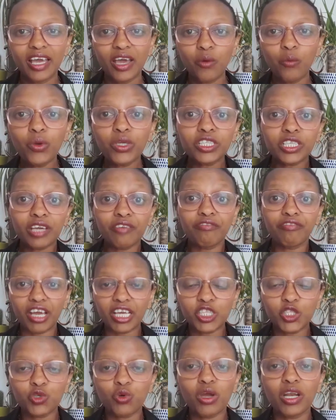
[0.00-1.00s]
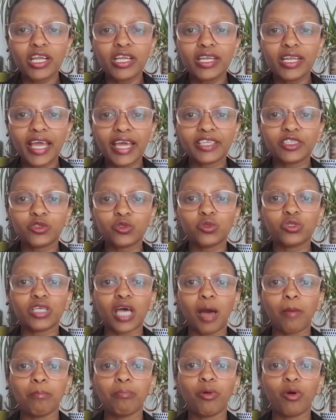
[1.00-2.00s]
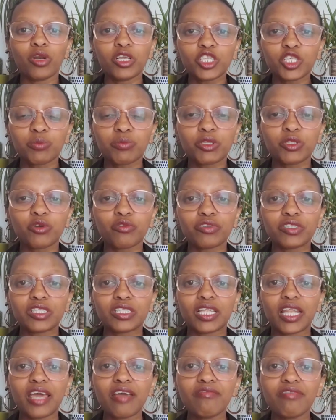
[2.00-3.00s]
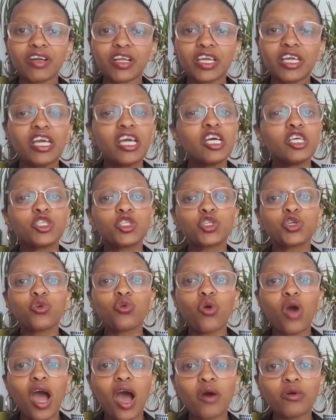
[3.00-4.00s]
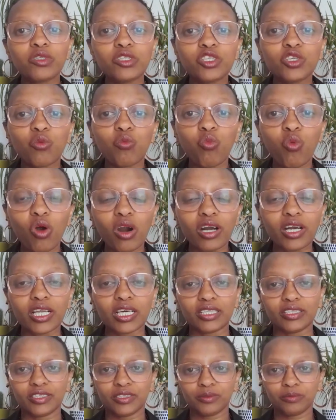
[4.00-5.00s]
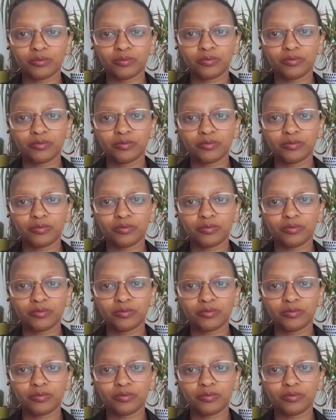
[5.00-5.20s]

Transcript: which eventually led to the abolishment of slavery throughout the world.